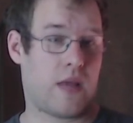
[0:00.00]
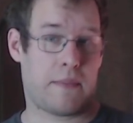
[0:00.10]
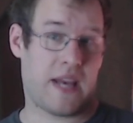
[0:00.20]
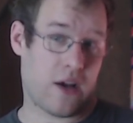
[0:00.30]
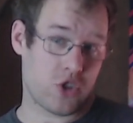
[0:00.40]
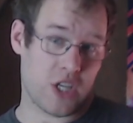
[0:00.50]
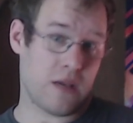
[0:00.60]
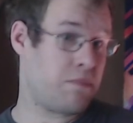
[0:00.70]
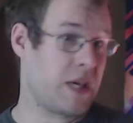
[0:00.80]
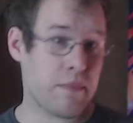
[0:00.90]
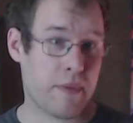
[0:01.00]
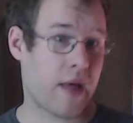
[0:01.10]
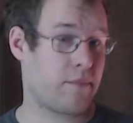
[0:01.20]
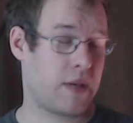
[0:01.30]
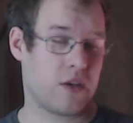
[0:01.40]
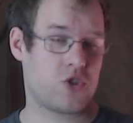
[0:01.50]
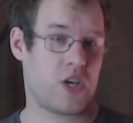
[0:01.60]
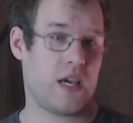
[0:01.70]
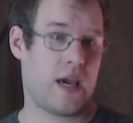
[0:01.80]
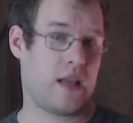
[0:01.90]
I mean, LGD beat
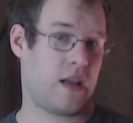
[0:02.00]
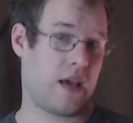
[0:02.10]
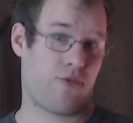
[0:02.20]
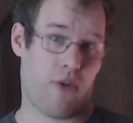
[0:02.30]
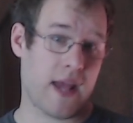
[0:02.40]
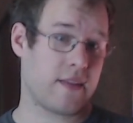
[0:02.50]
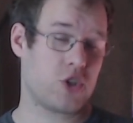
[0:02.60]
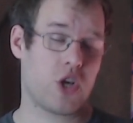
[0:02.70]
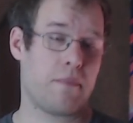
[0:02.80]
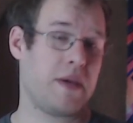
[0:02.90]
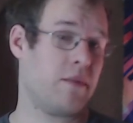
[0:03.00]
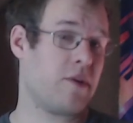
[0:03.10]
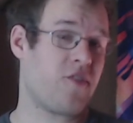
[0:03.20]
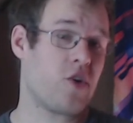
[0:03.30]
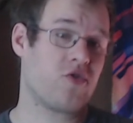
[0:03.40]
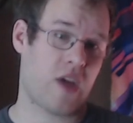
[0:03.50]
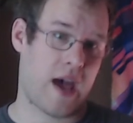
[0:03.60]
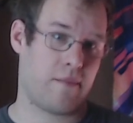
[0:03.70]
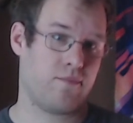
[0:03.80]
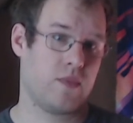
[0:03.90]
BLG and, and frankly should have beat them the first
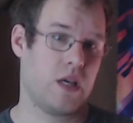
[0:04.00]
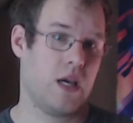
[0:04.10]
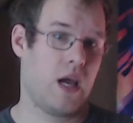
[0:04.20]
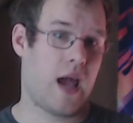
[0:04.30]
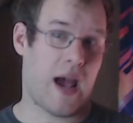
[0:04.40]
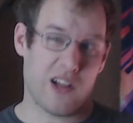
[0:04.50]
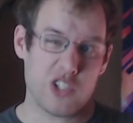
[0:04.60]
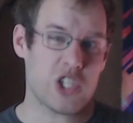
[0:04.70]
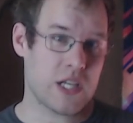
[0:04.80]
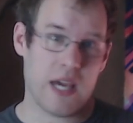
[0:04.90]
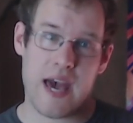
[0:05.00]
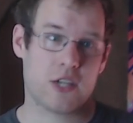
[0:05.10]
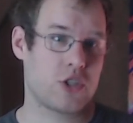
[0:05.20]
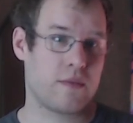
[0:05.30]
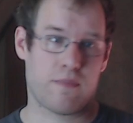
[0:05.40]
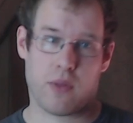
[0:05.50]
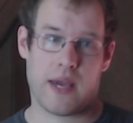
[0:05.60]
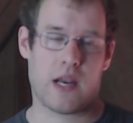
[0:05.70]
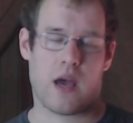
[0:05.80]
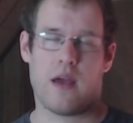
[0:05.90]
time. LGD actually
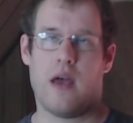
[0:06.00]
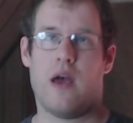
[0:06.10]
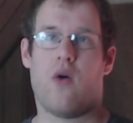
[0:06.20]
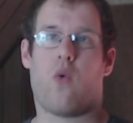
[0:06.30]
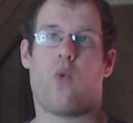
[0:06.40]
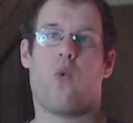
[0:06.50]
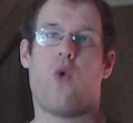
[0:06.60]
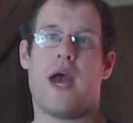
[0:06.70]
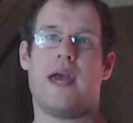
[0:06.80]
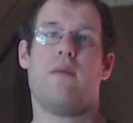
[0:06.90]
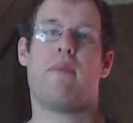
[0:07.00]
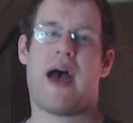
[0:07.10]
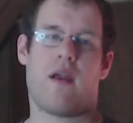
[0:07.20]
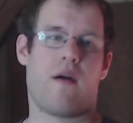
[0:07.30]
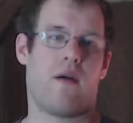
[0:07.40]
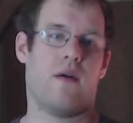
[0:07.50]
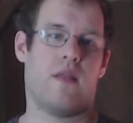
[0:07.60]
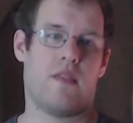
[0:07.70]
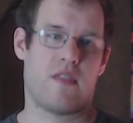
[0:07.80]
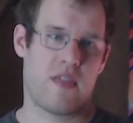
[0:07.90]
played way better
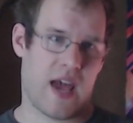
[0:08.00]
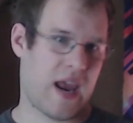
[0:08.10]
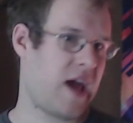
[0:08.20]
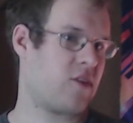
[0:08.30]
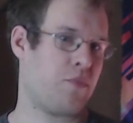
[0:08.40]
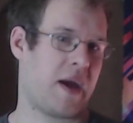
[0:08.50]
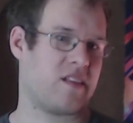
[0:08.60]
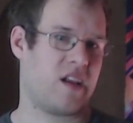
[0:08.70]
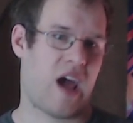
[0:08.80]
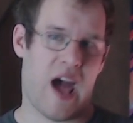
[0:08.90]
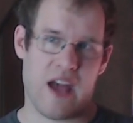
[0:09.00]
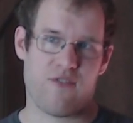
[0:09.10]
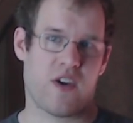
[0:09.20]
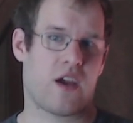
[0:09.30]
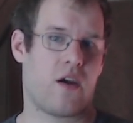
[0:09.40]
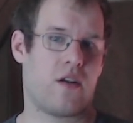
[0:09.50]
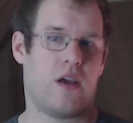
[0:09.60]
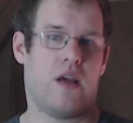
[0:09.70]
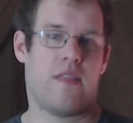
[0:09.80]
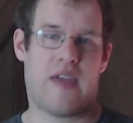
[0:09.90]
than I expected. I figured
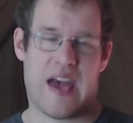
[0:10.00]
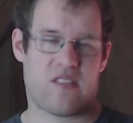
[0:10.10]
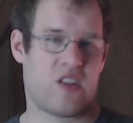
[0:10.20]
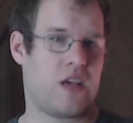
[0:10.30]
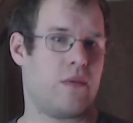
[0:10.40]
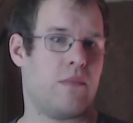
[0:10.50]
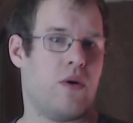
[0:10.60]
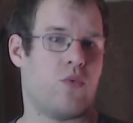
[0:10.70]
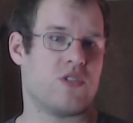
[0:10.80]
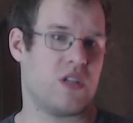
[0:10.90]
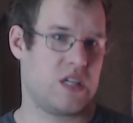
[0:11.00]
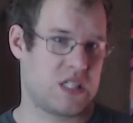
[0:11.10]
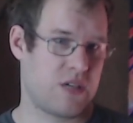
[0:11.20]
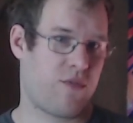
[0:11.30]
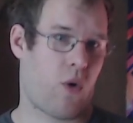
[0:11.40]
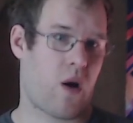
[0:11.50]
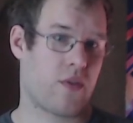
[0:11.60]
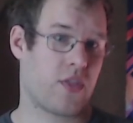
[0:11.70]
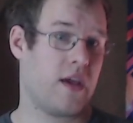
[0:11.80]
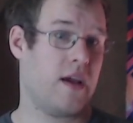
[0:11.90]
that team was an easy
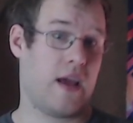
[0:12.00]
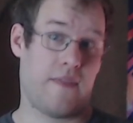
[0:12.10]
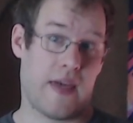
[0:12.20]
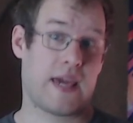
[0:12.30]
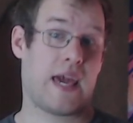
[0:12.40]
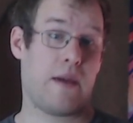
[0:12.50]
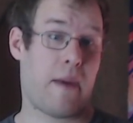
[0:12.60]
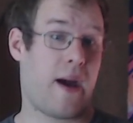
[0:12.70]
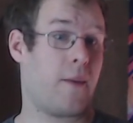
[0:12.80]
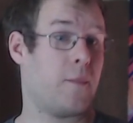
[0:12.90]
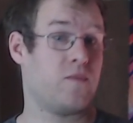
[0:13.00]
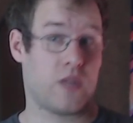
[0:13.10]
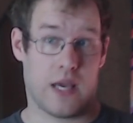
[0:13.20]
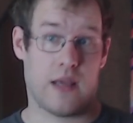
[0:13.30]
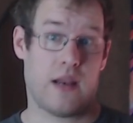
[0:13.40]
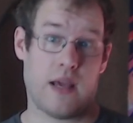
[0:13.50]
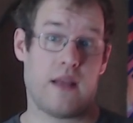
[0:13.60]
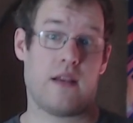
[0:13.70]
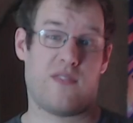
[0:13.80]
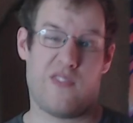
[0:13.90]
fourth, and they came out and
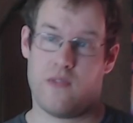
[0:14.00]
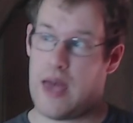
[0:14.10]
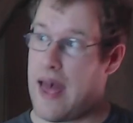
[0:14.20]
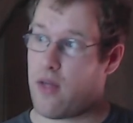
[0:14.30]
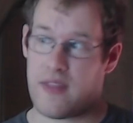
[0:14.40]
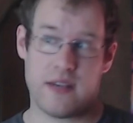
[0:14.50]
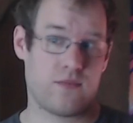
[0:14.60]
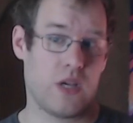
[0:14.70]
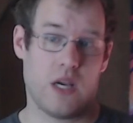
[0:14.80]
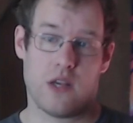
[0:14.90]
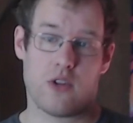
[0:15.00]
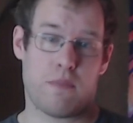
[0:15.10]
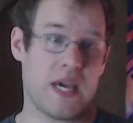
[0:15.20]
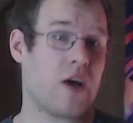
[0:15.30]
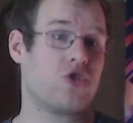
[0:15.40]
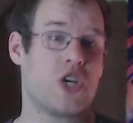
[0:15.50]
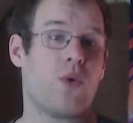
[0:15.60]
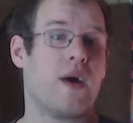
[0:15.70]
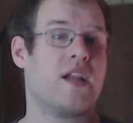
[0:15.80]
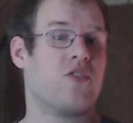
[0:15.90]
and hell, they the BLG
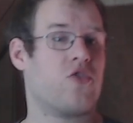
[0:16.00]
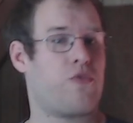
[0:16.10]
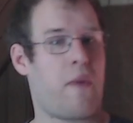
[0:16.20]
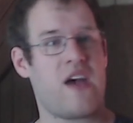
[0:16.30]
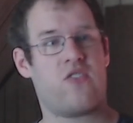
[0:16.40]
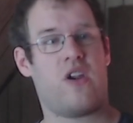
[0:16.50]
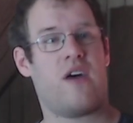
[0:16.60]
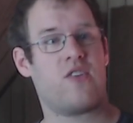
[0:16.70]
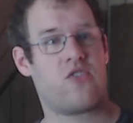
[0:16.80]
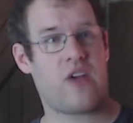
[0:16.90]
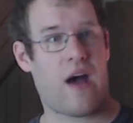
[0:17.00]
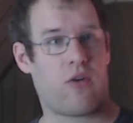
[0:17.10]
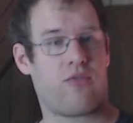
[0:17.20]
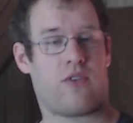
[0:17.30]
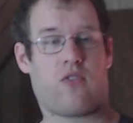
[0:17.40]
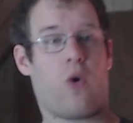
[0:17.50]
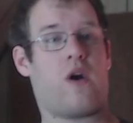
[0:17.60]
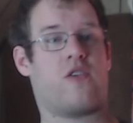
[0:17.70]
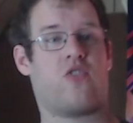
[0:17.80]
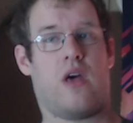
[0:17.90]
win is a surprise in and of itself, of
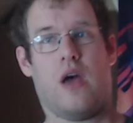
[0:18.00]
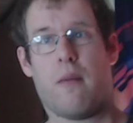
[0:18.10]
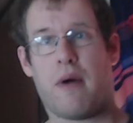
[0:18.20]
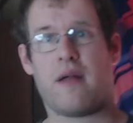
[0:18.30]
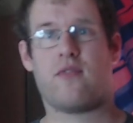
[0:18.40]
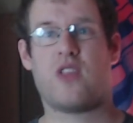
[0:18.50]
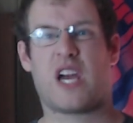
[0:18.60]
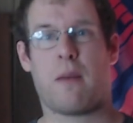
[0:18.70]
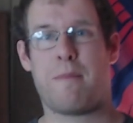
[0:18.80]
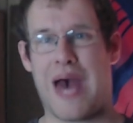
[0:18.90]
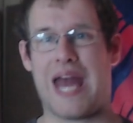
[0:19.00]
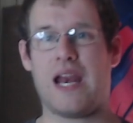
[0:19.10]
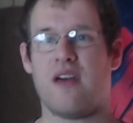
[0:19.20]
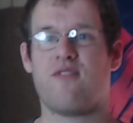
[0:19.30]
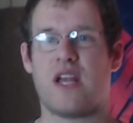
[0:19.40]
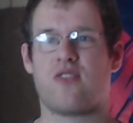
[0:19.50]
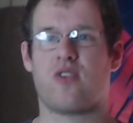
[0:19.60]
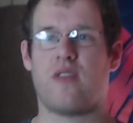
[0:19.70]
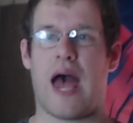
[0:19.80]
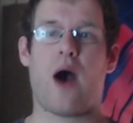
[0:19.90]
course, but the competitiveness
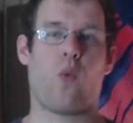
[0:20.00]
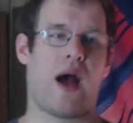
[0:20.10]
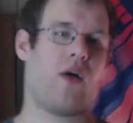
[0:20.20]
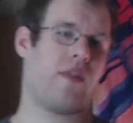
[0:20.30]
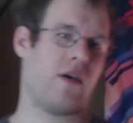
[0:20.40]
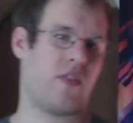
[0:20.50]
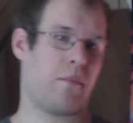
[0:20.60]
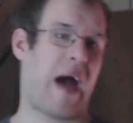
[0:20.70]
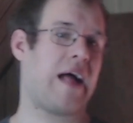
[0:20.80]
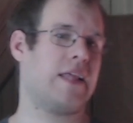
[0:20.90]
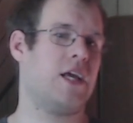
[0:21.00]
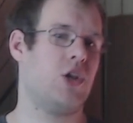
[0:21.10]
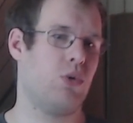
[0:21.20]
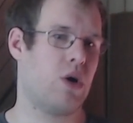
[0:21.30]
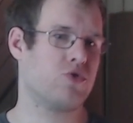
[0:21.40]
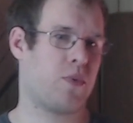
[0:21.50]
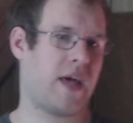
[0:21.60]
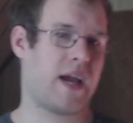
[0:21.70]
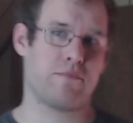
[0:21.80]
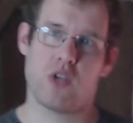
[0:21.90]
and how well the the bot lane duo is
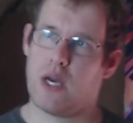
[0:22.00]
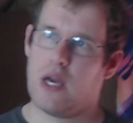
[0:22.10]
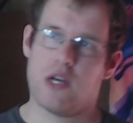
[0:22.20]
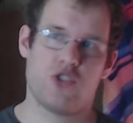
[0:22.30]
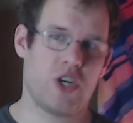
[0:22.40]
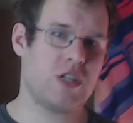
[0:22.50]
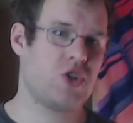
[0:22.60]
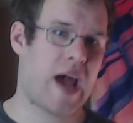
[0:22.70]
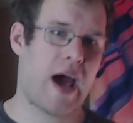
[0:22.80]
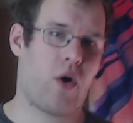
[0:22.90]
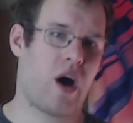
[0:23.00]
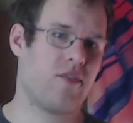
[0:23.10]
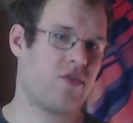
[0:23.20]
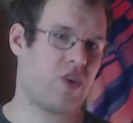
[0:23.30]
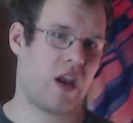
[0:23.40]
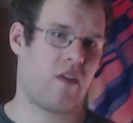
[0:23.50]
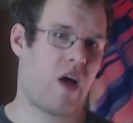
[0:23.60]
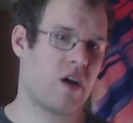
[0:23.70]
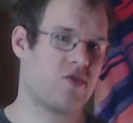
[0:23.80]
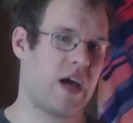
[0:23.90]
playing. I'm, Jin Zhao all of a sudden
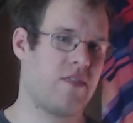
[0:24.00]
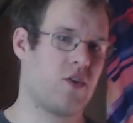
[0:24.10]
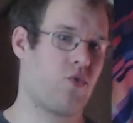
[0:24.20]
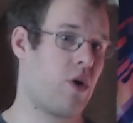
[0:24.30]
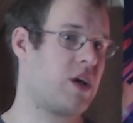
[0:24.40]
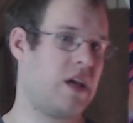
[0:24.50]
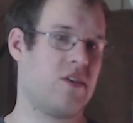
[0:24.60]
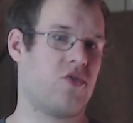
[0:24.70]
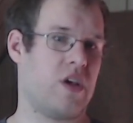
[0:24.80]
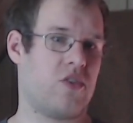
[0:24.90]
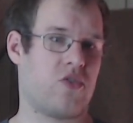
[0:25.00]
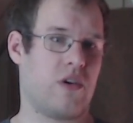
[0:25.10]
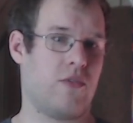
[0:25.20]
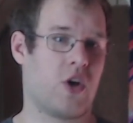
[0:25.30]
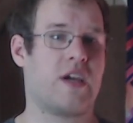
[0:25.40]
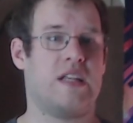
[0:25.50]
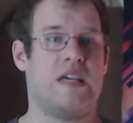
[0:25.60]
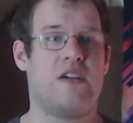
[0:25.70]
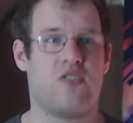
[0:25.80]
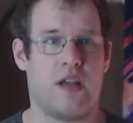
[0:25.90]
alongside this rookie is is looking
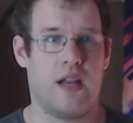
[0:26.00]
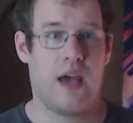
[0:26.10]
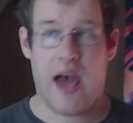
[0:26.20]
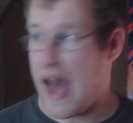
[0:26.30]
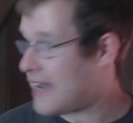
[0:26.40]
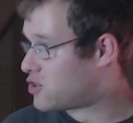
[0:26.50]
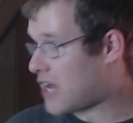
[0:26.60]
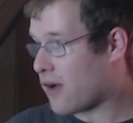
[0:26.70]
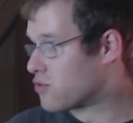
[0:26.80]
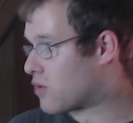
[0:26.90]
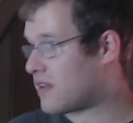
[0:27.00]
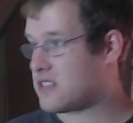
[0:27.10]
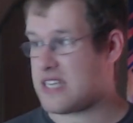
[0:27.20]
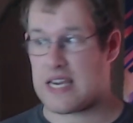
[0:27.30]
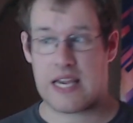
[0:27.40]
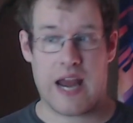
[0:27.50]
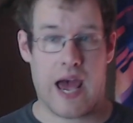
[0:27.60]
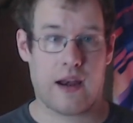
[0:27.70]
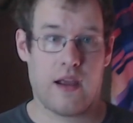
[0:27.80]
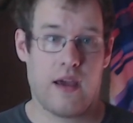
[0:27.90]
decent. Haichao has really taken
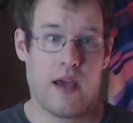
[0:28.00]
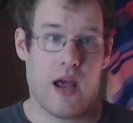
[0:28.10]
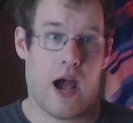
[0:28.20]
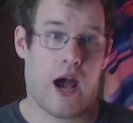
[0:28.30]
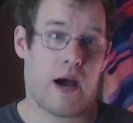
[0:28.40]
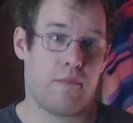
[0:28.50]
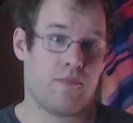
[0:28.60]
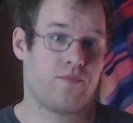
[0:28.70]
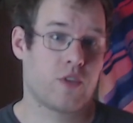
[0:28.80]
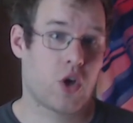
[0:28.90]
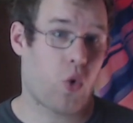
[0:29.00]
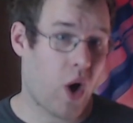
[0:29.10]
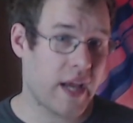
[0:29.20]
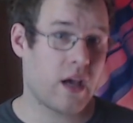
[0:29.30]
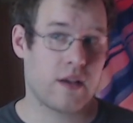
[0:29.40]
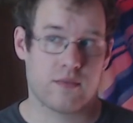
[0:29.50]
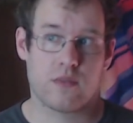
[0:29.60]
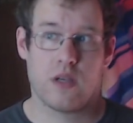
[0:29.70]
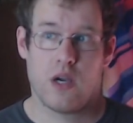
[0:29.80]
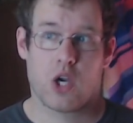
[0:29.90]
on um, quite a
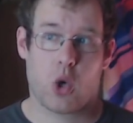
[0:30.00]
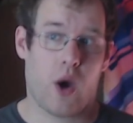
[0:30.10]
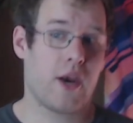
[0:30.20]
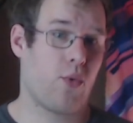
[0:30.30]
quite